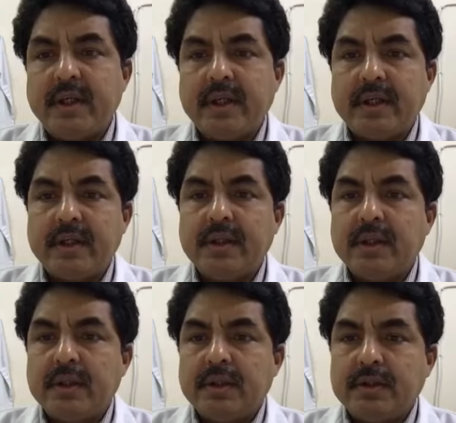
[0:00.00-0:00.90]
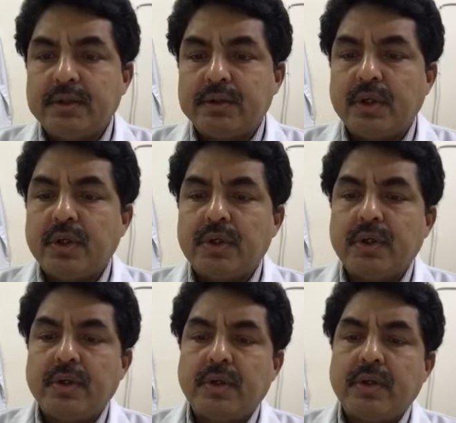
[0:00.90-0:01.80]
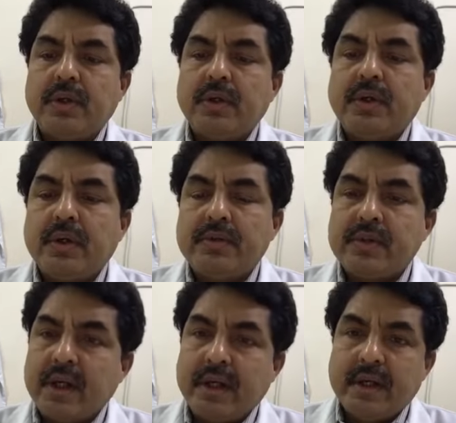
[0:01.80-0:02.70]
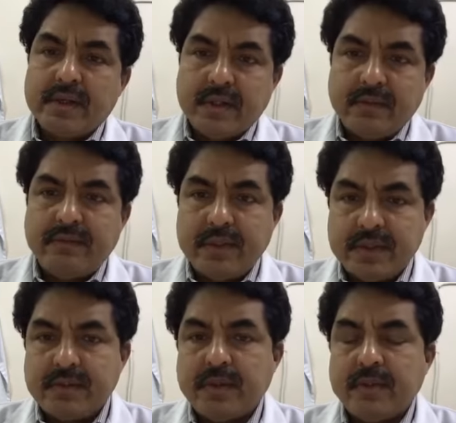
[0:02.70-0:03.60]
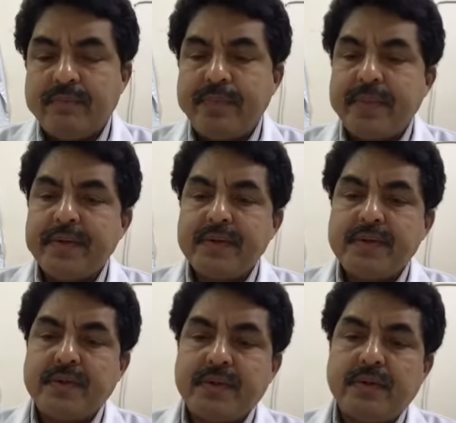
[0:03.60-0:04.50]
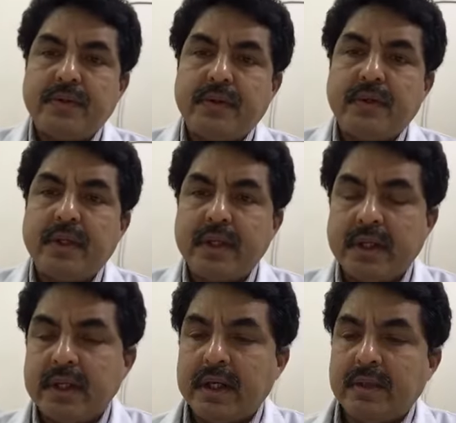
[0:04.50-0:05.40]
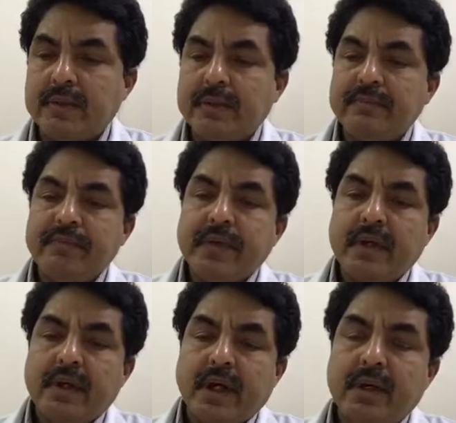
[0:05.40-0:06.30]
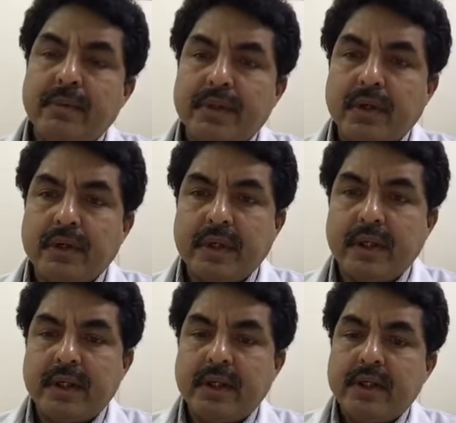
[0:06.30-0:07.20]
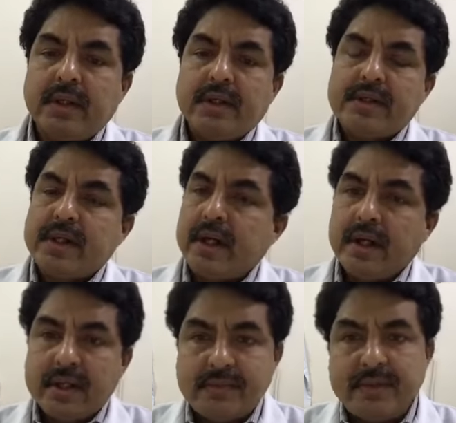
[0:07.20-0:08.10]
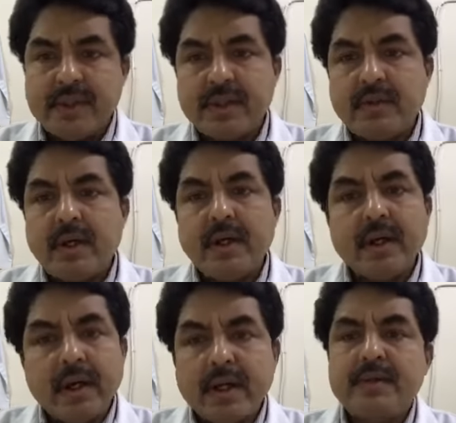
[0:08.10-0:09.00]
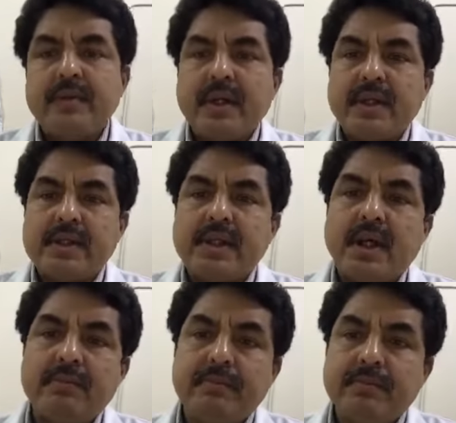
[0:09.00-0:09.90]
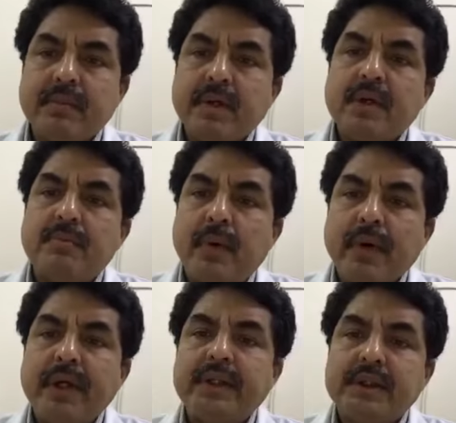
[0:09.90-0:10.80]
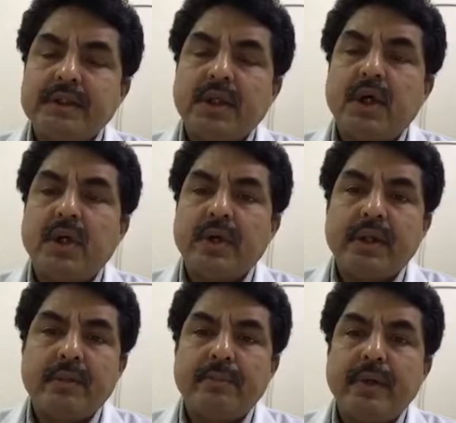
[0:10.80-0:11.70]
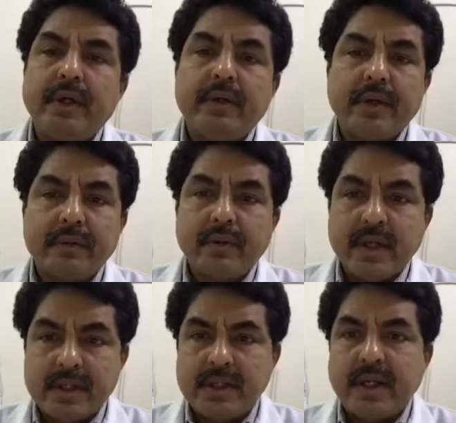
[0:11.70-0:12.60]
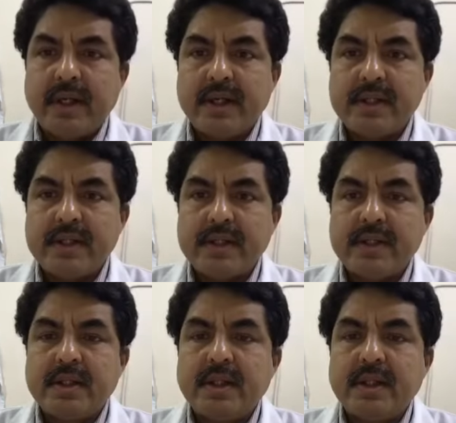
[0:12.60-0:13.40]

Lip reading: year, to talk on sinus and fistula. So on that ground, I will be talking sinus fistula as well as some points on the preauricular sinus,